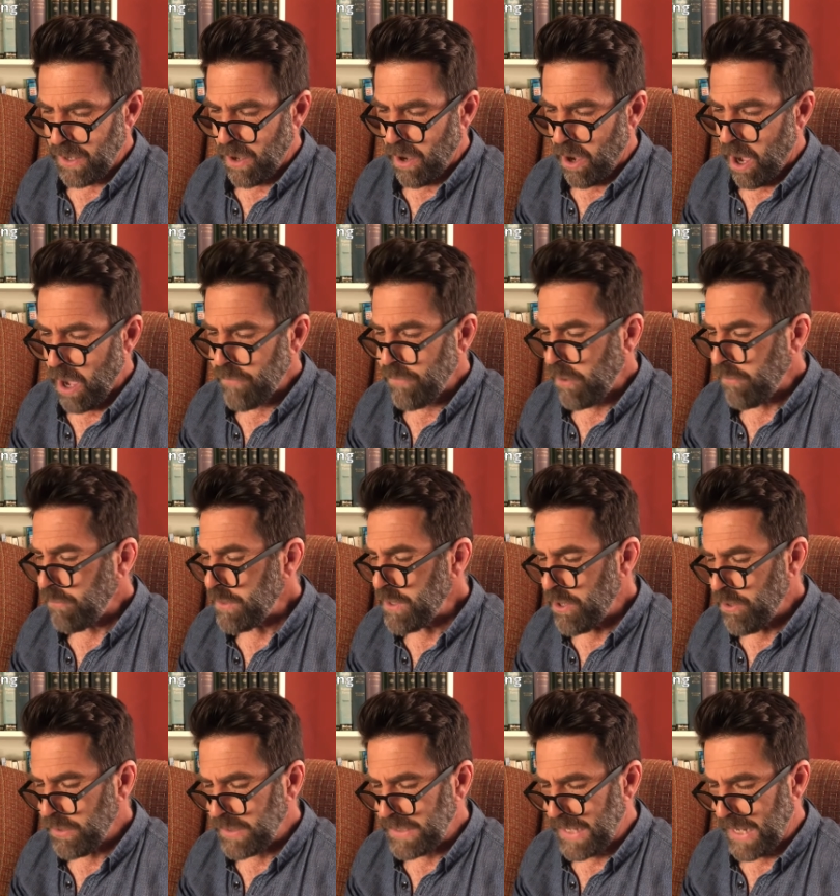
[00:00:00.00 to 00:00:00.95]
I've often
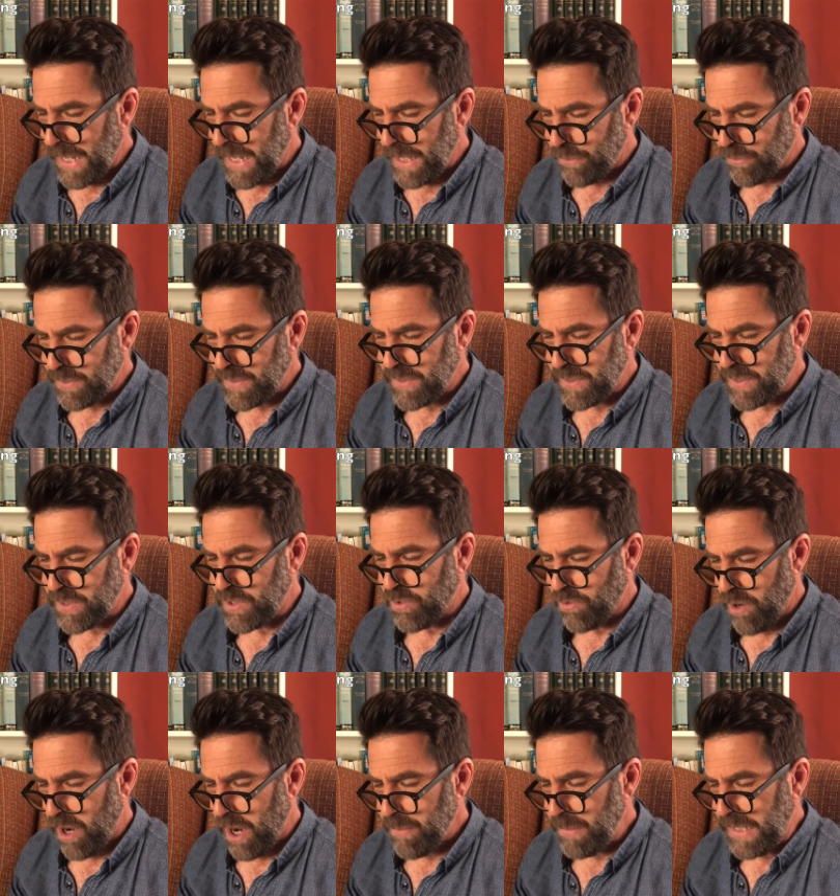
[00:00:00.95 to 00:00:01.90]
heard colourists
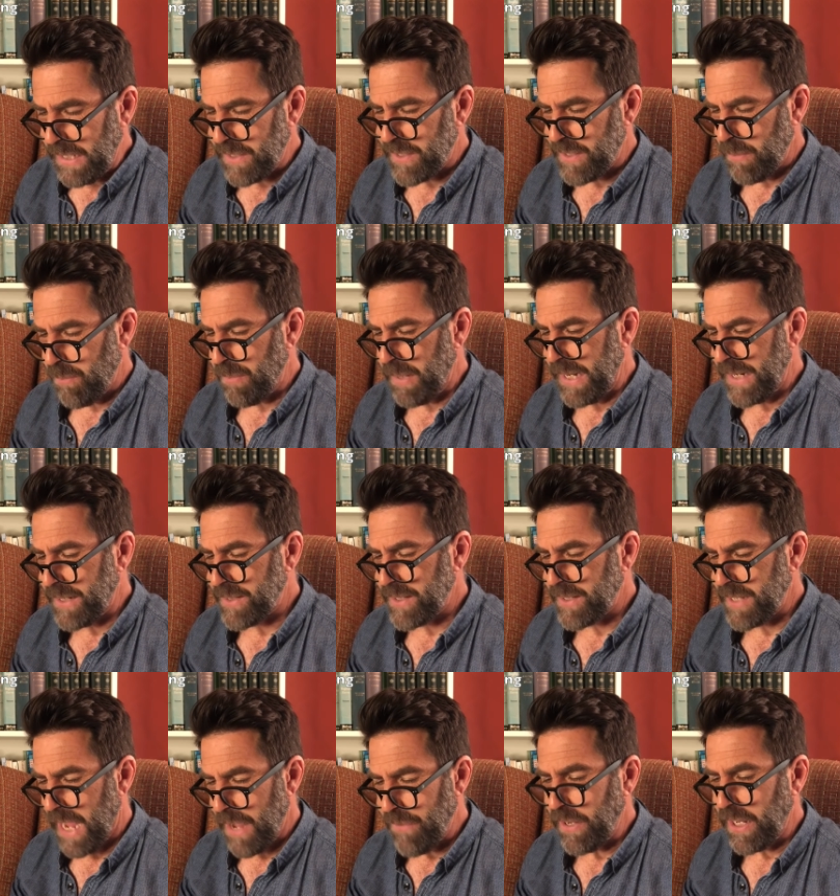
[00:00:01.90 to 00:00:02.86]
describing some pinks
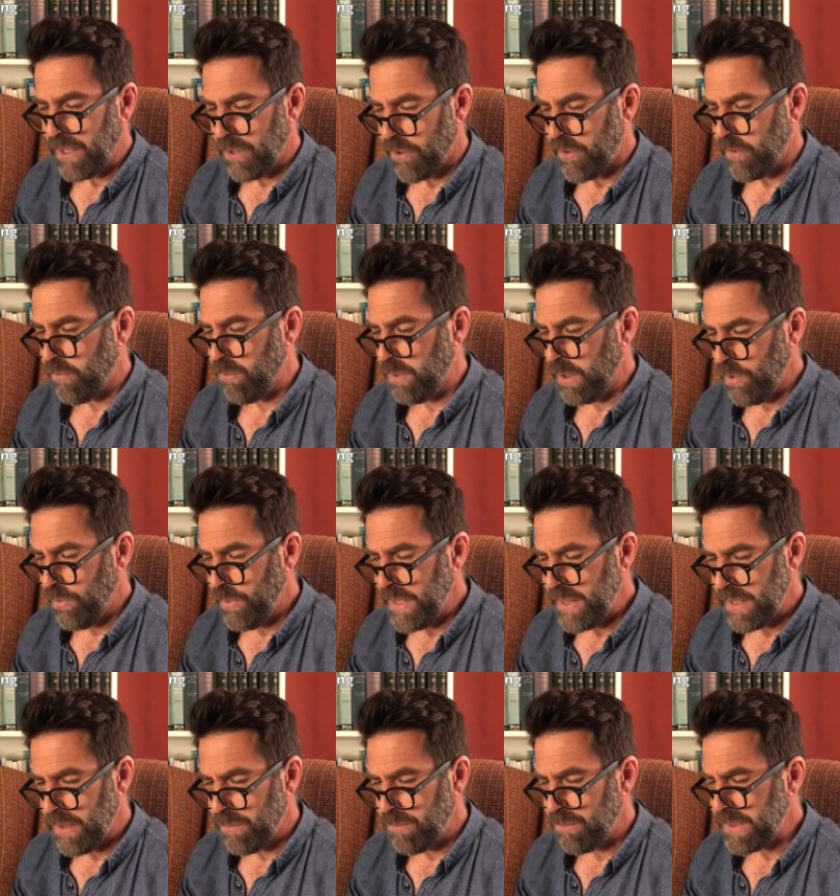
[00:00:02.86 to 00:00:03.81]
as having a lot of blue in
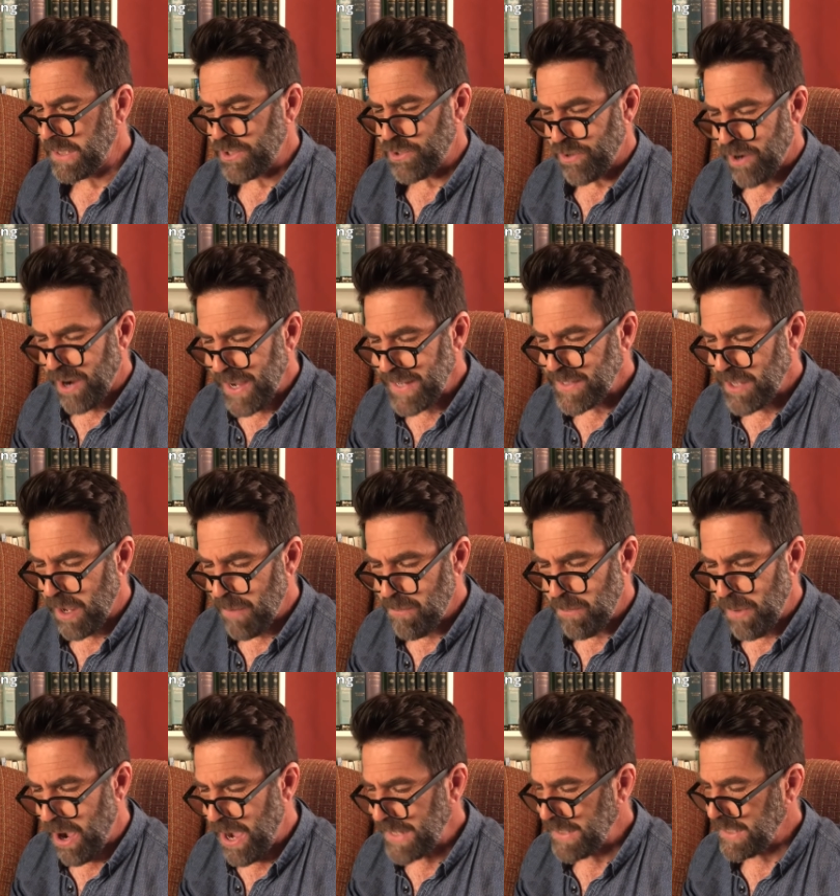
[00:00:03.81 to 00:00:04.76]
them, but try as I
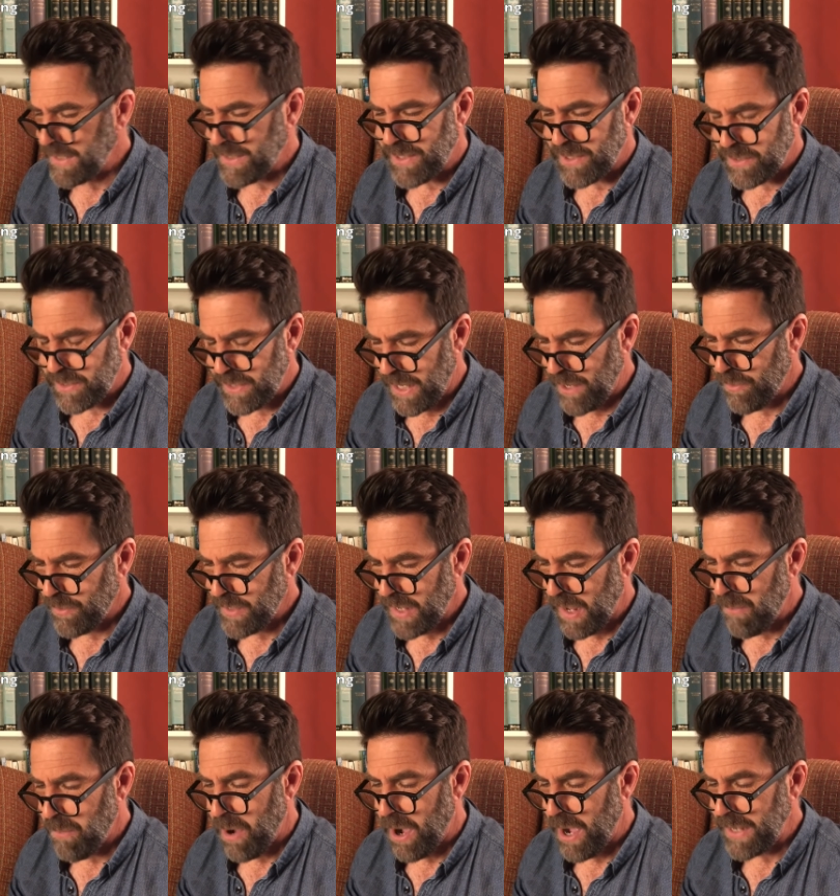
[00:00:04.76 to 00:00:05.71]
might and stare as I
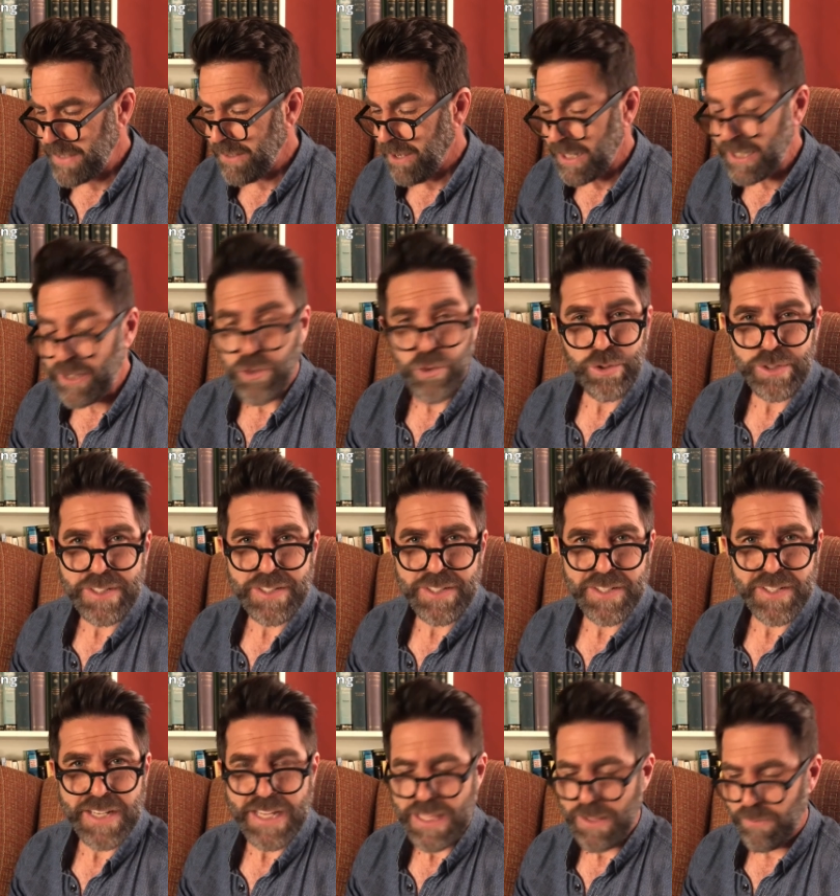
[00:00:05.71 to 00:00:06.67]
might, I couldn't
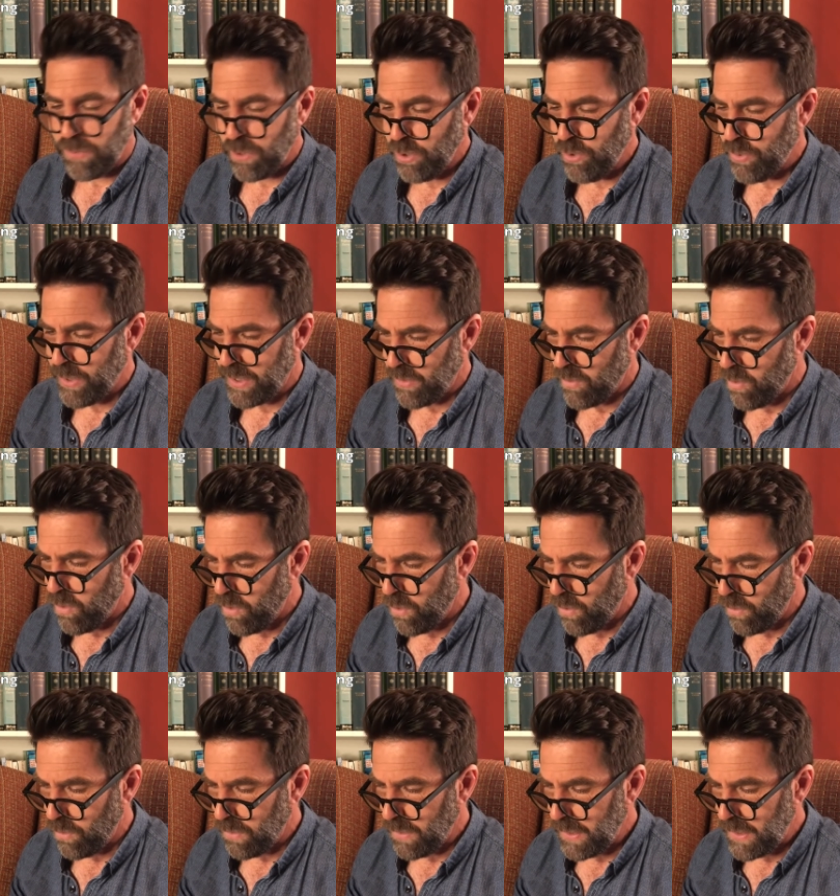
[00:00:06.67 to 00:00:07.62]
see the blue at
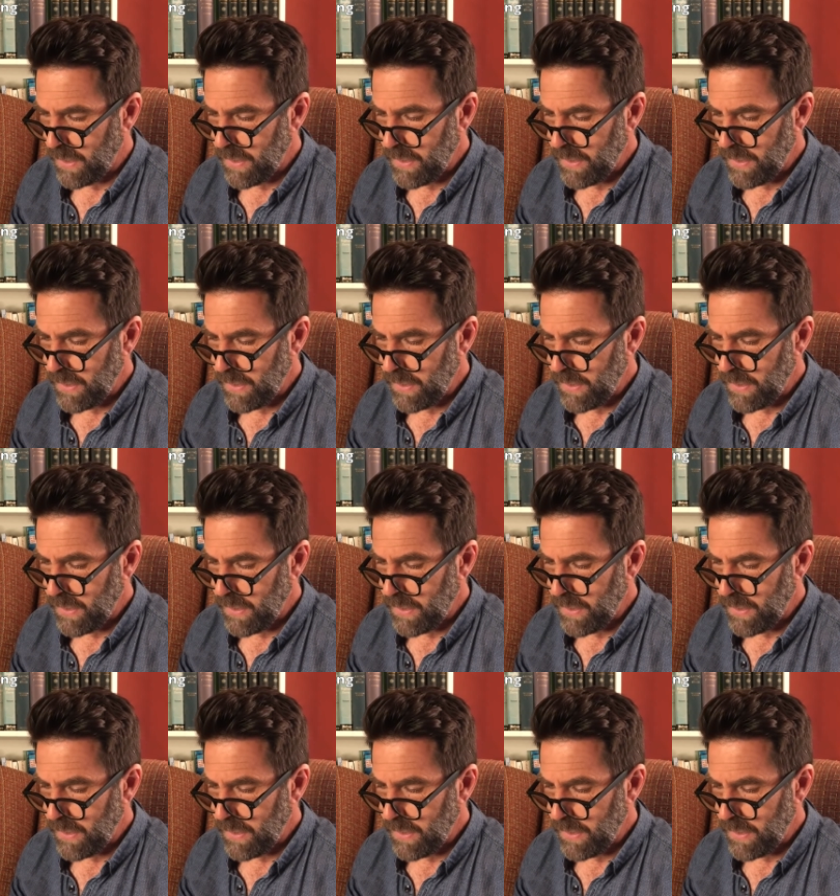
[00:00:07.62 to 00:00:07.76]
all.